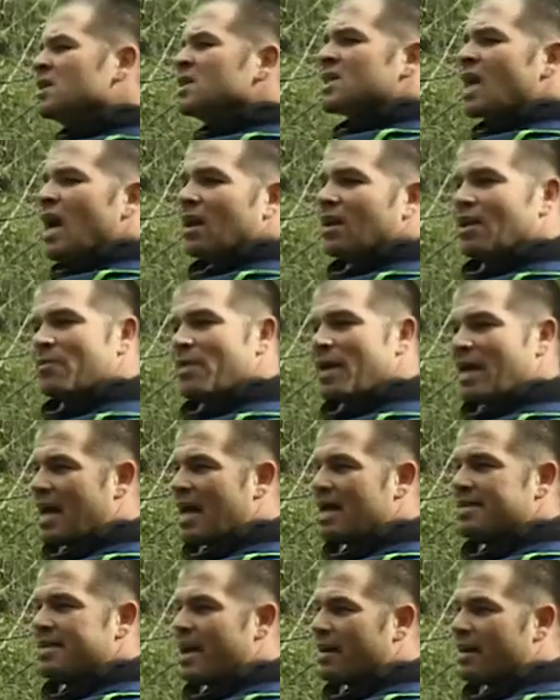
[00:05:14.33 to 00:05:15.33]
Got a little bit
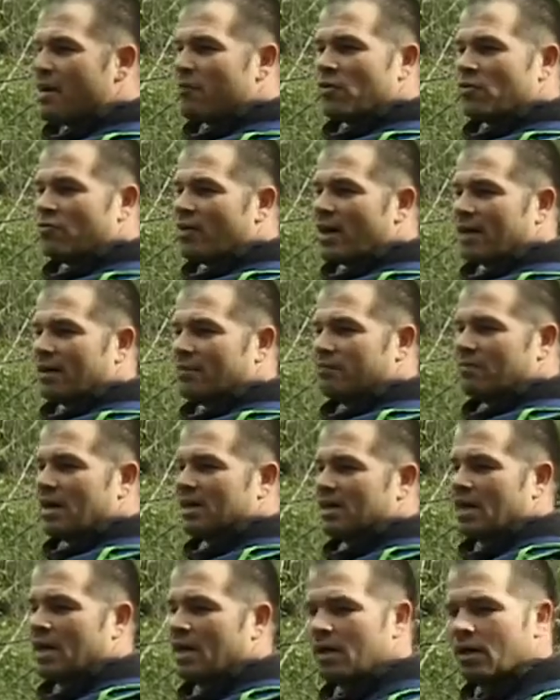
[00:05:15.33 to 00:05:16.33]
head down there for a second, but
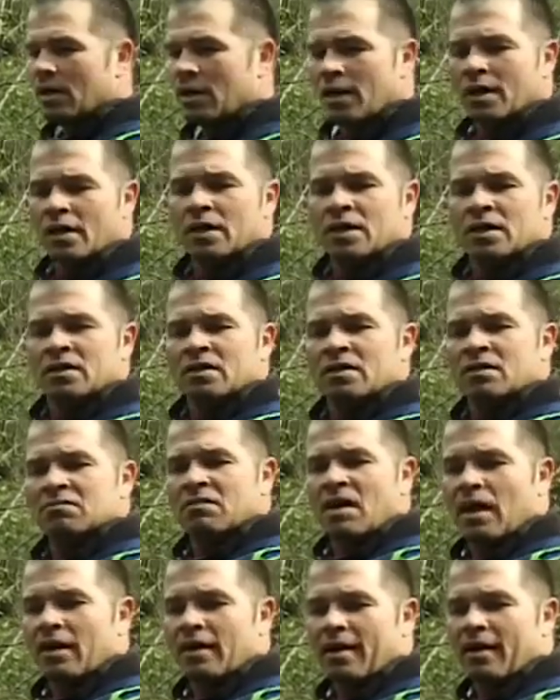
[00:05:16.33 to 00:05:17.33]

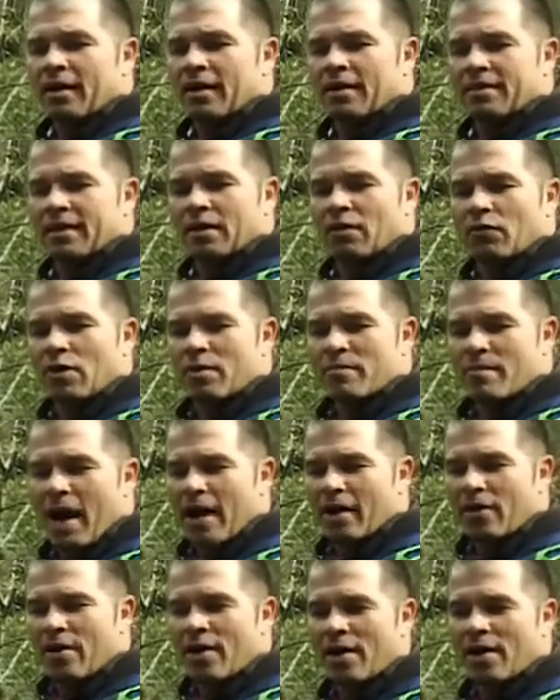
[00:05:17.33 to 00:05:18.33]
not anything that really
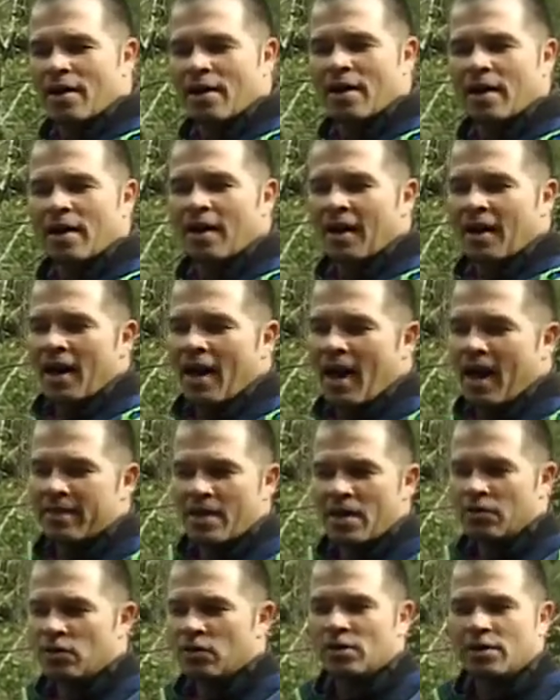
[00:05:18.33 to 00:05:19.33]
mattered. And
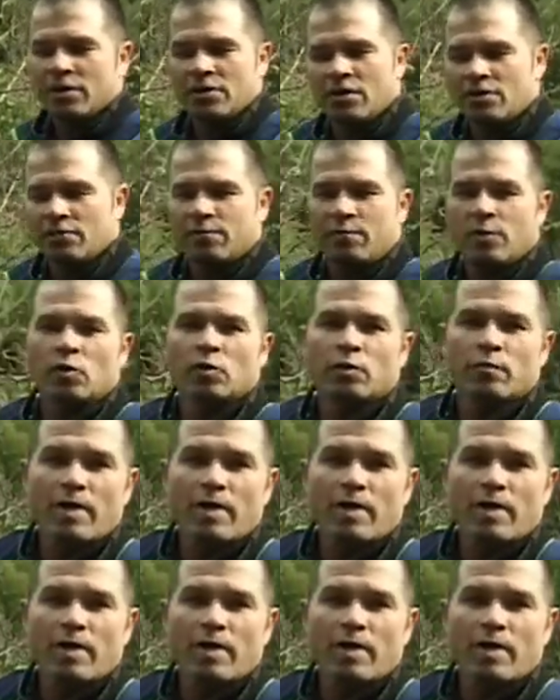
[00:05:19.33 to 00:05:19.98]
then you could just feel the